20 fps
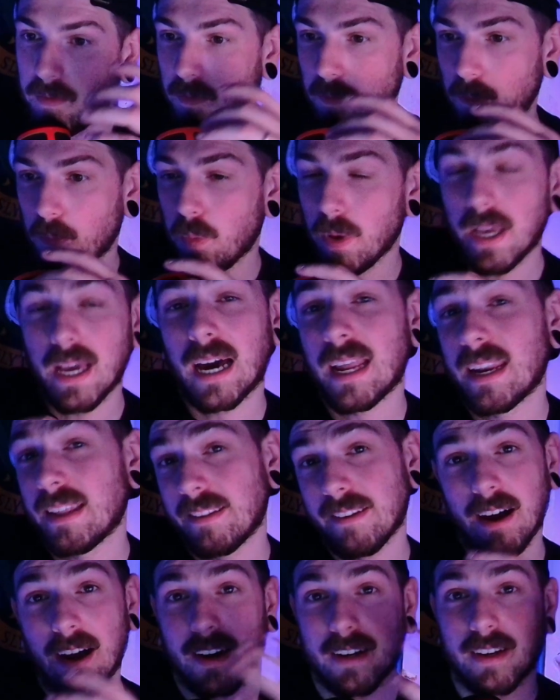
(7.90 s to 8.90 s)
we got to
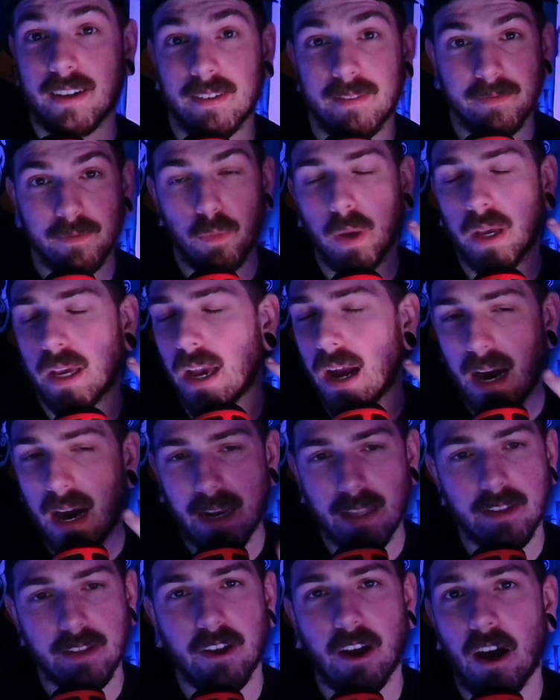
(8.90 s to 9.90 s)
talk. We
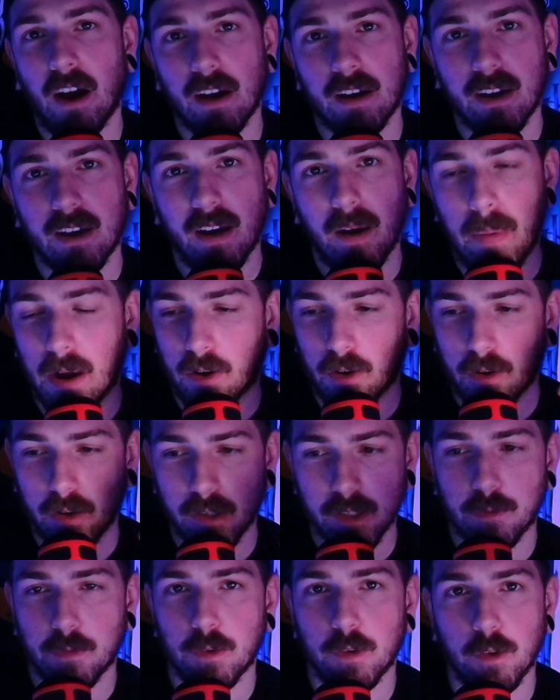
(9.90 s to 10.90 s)
got to talk about
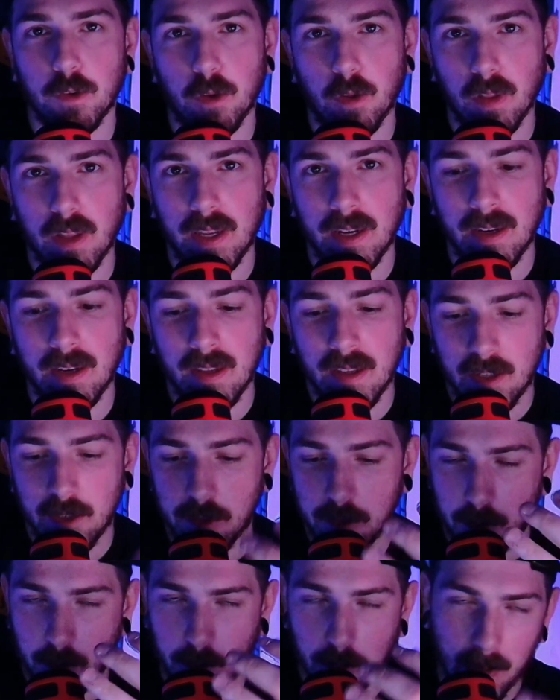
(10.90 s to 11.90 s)
Christopher Nolan
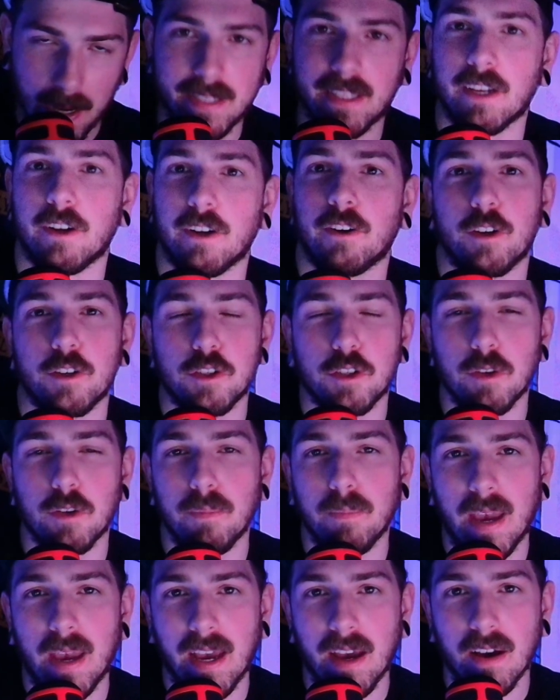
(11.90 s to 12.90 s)
directing
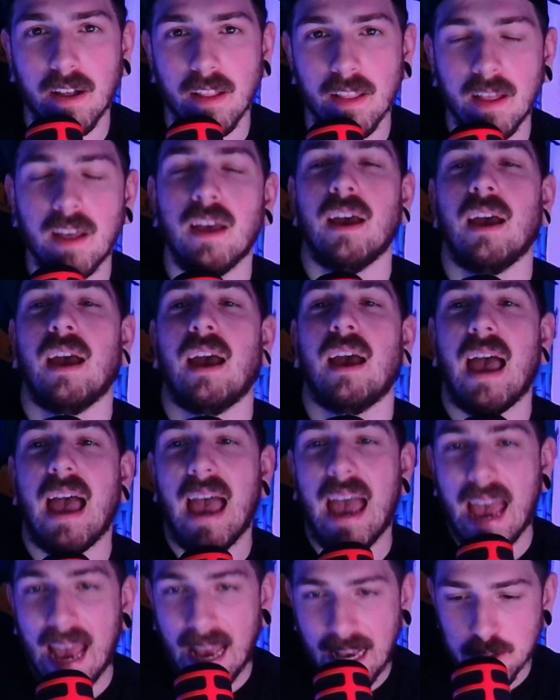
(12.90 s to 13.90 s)
Christian Bale
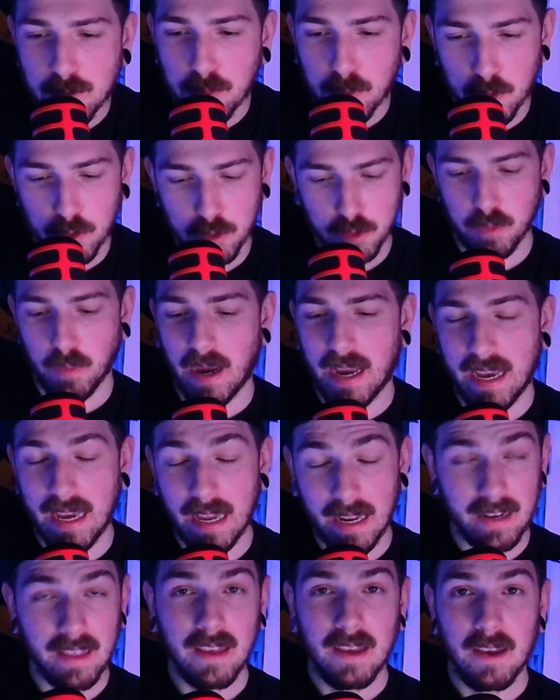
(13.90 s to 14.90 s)
as Bruce
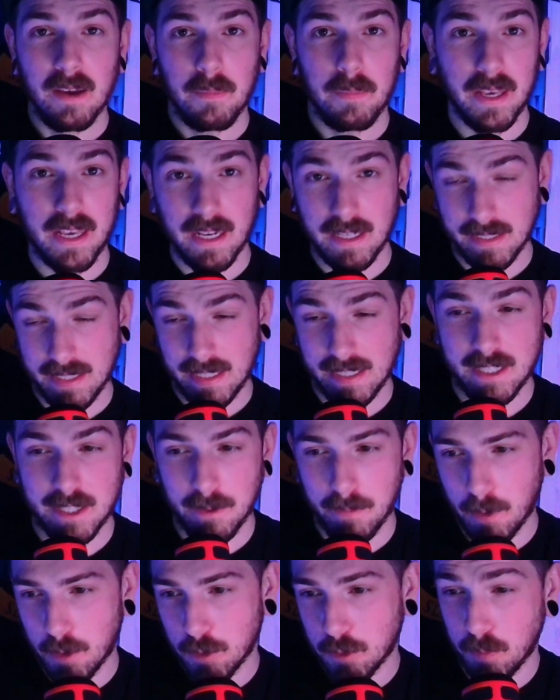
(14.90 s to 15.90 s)
Wayne because it's
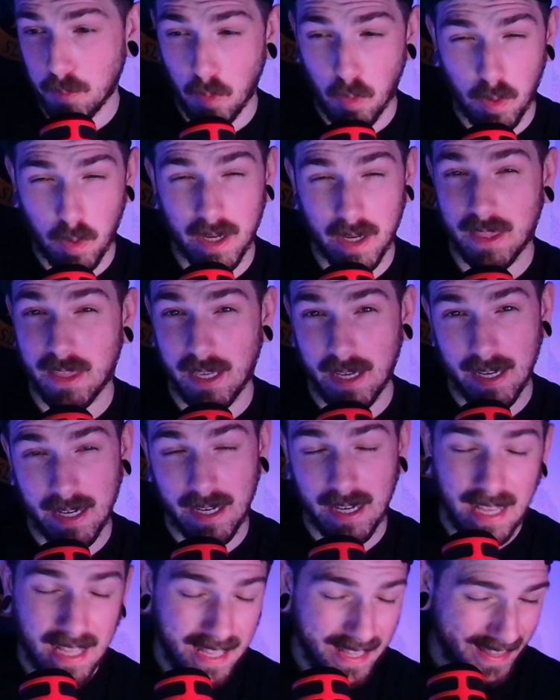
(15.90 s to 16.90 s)
the most boring
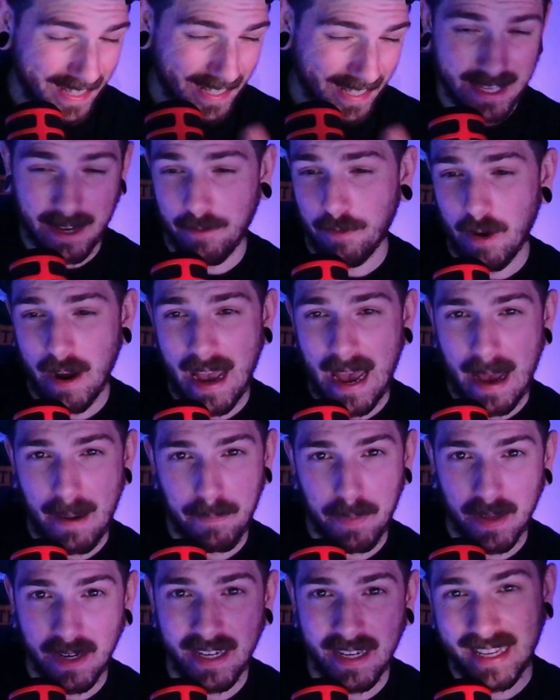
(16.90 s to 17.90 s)
thing that's ever
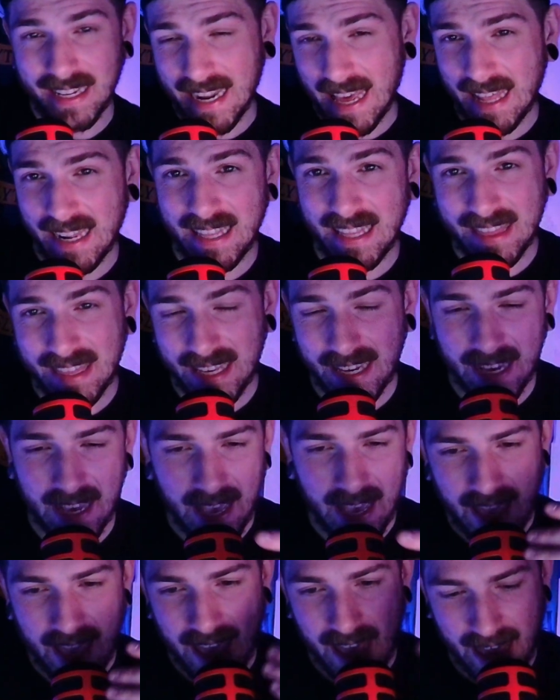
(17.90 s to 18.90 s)
happened in
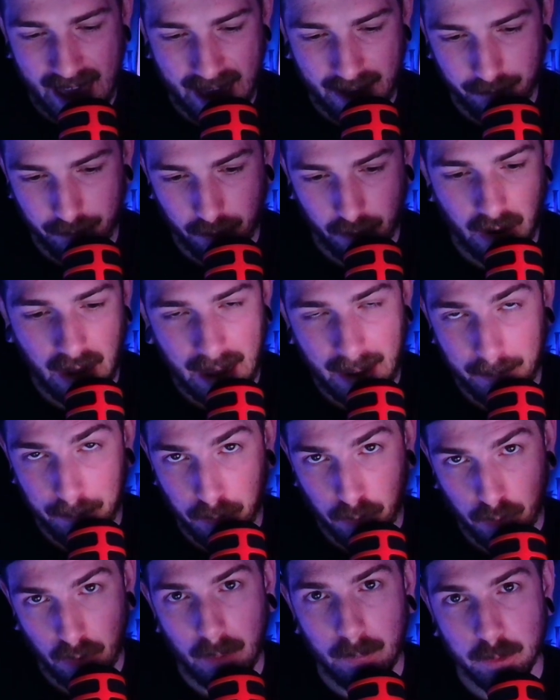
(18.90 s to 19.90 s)
anything ever. I
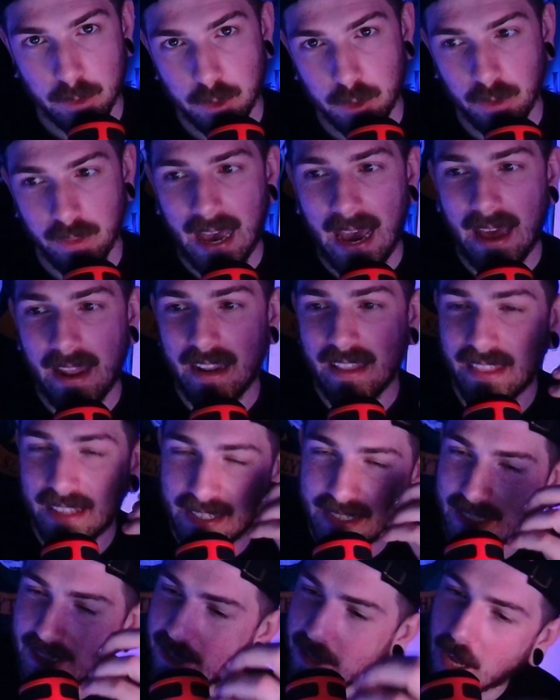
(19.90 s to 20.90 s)
promise you that.
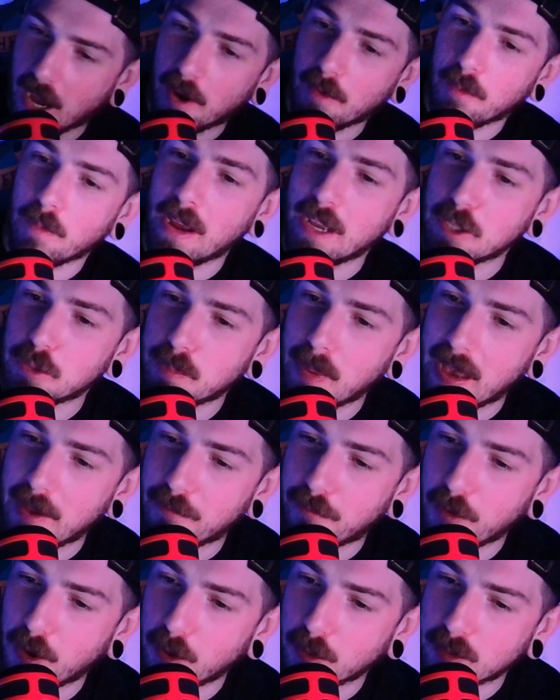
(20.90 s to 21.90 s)
This is not rage
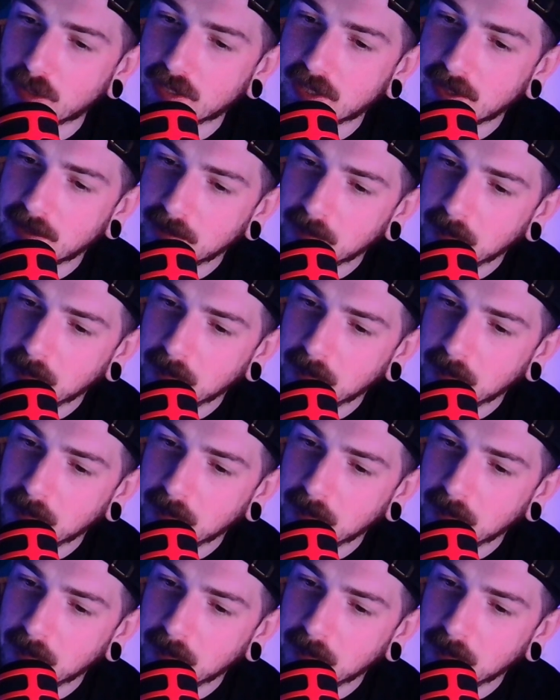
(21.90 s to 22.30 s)
bait, folks.